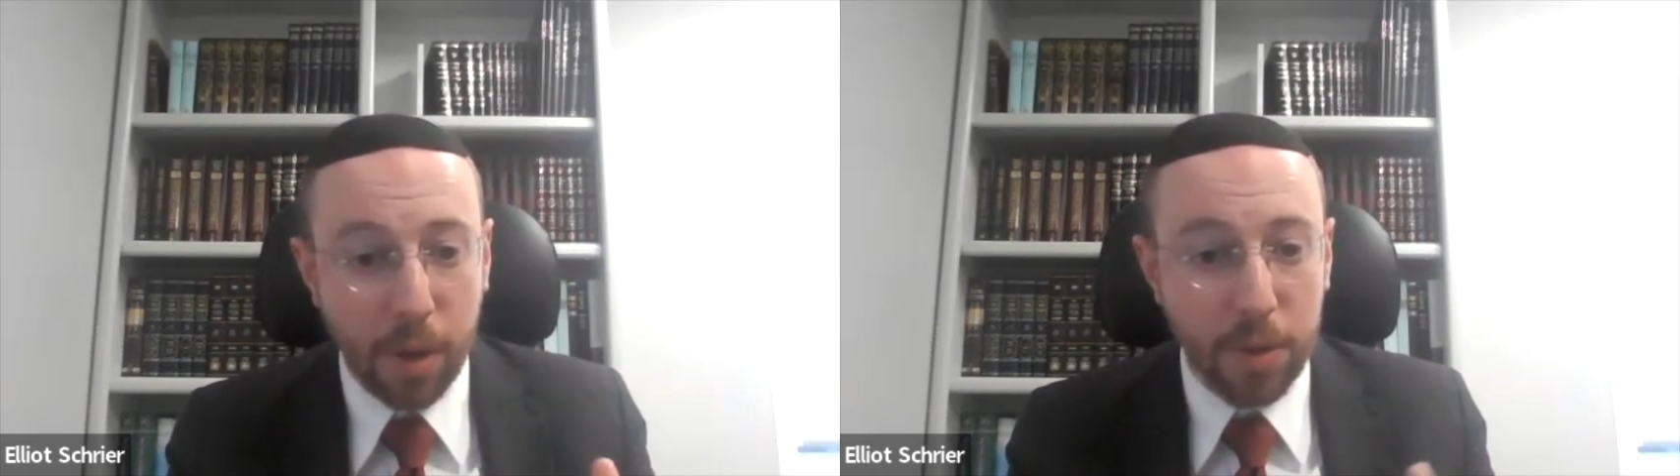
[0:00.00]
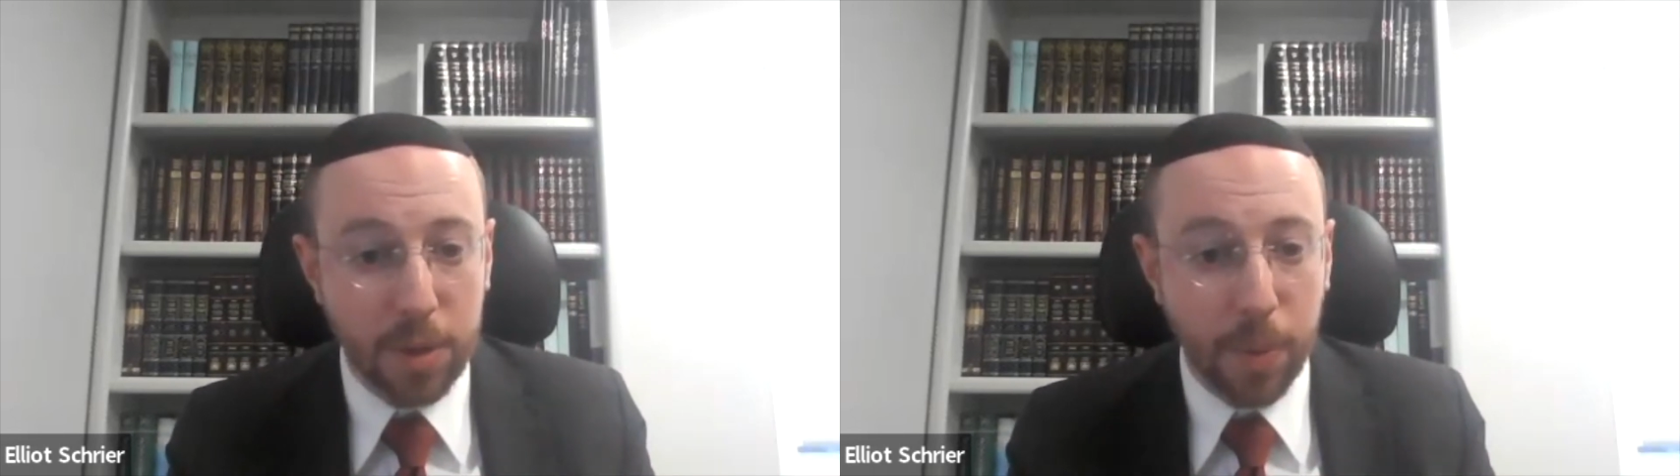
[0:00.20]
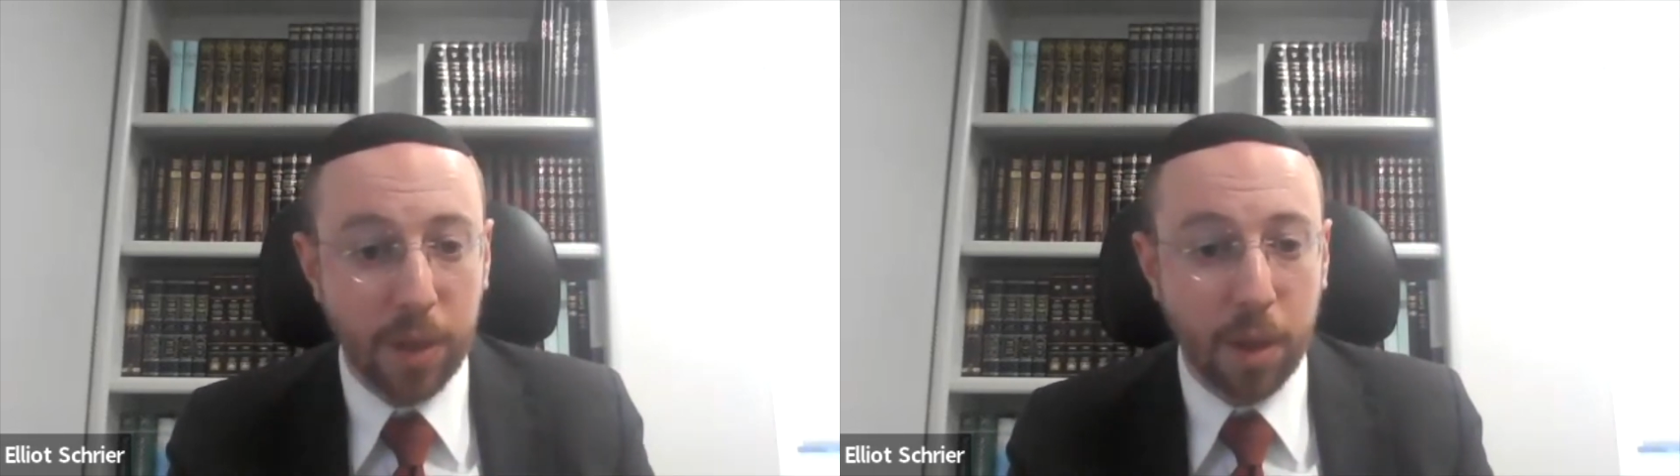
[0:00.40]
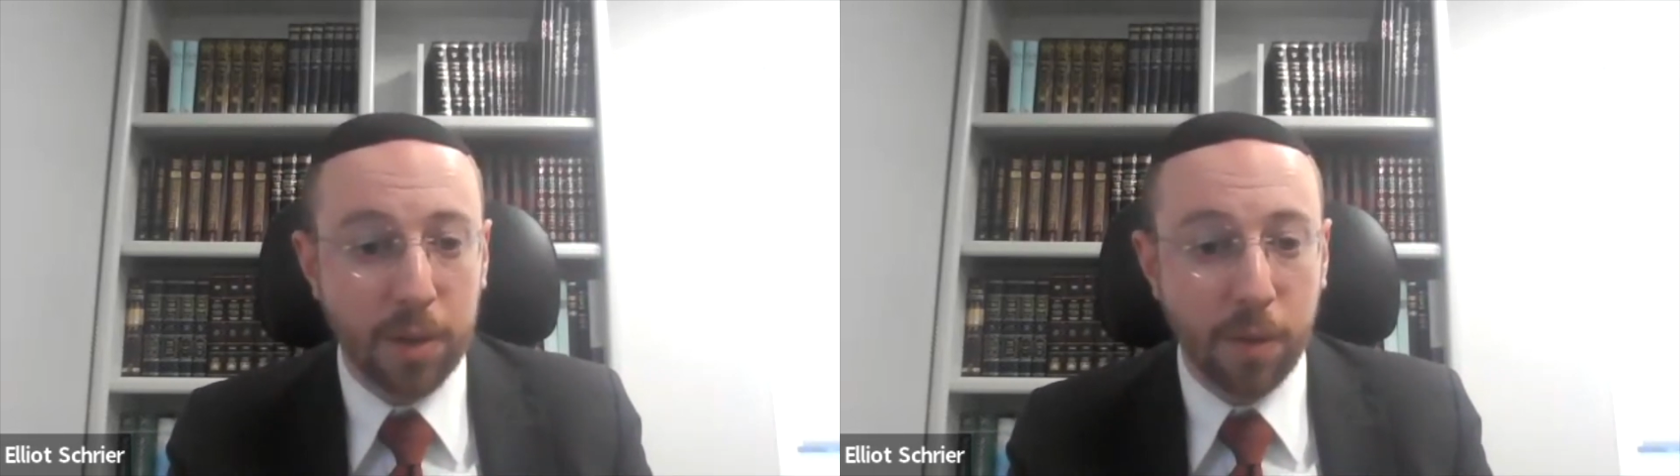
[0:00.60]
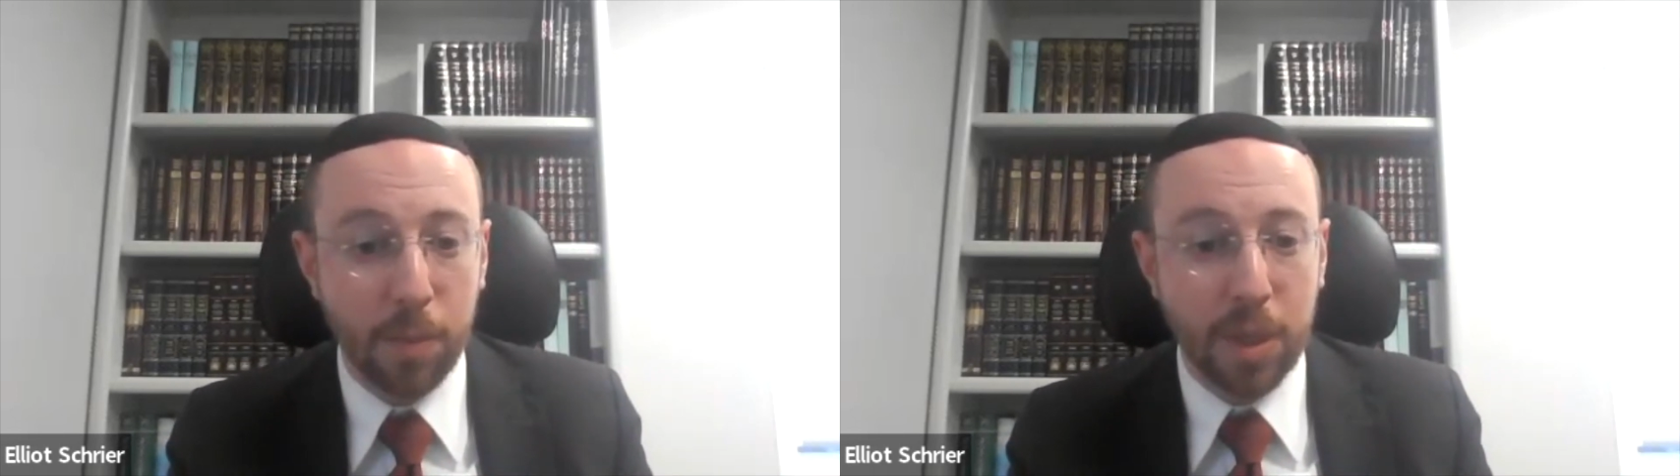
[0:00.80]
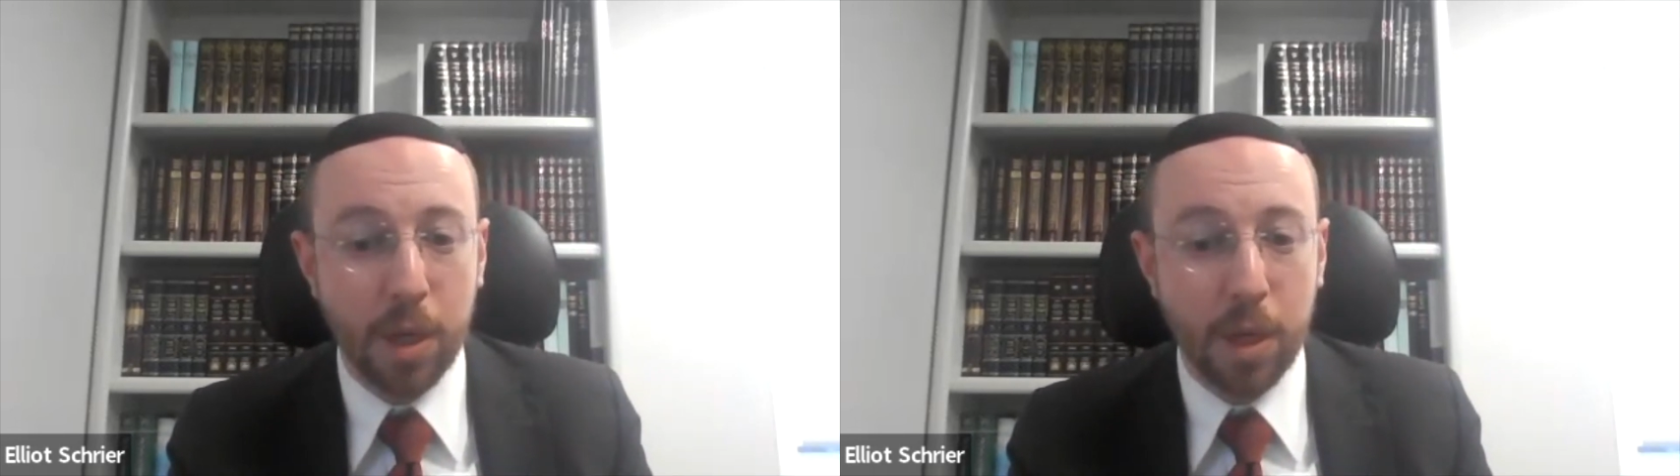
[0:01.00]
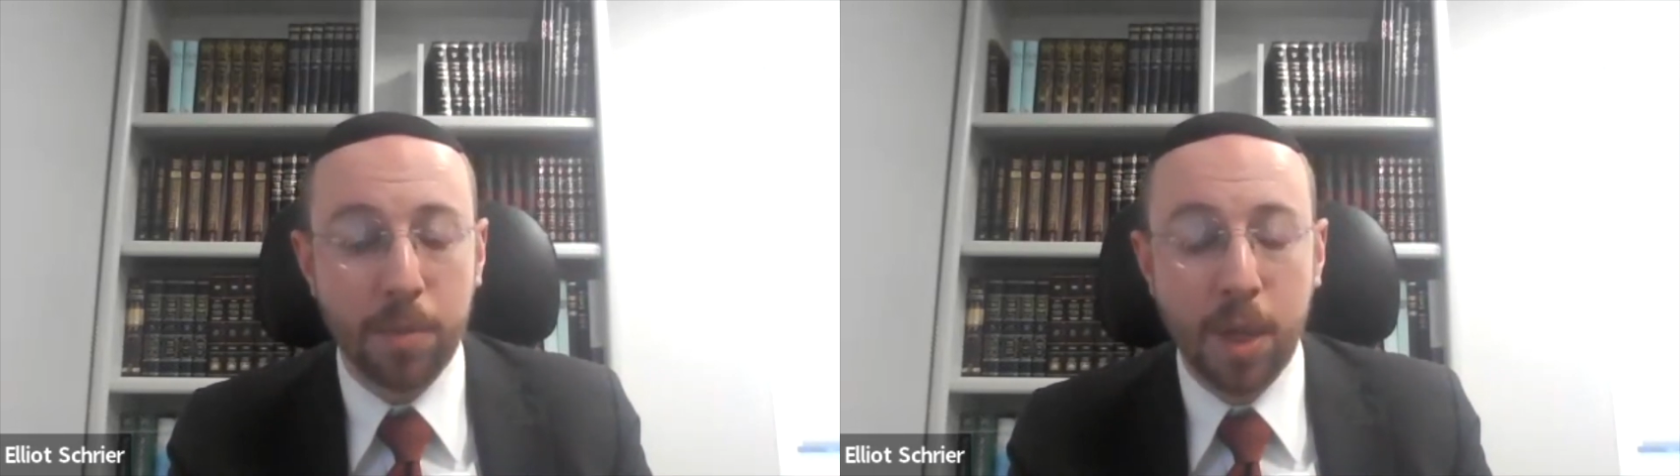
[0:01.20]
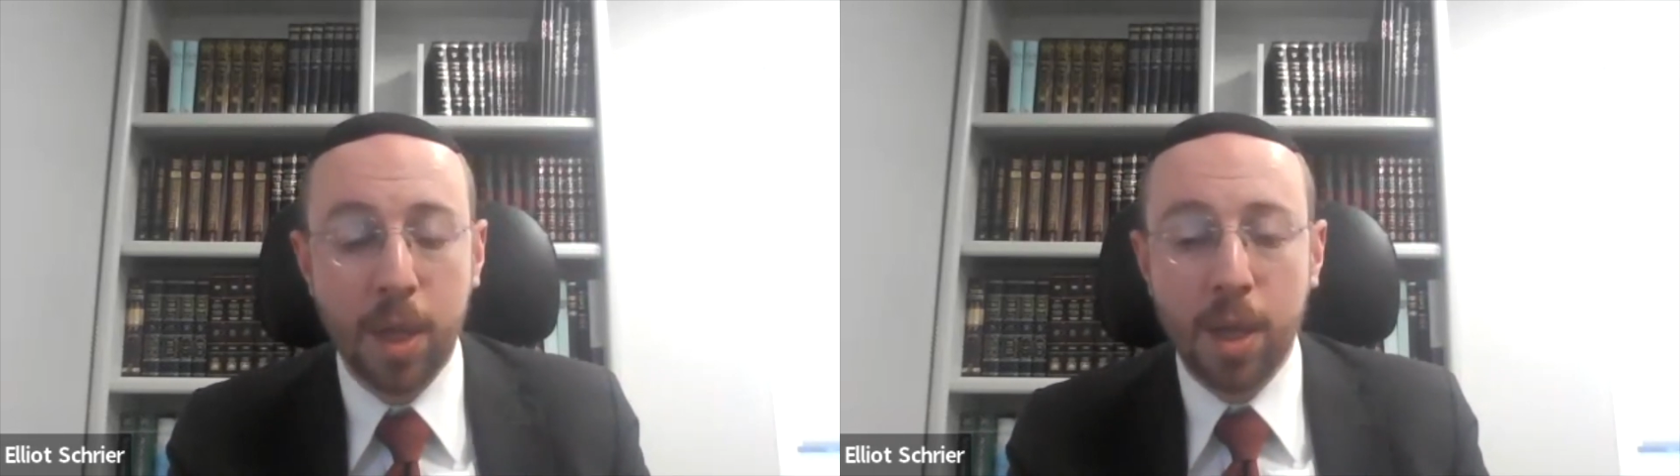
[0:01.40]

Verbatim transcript: others, depending on the different minyanim.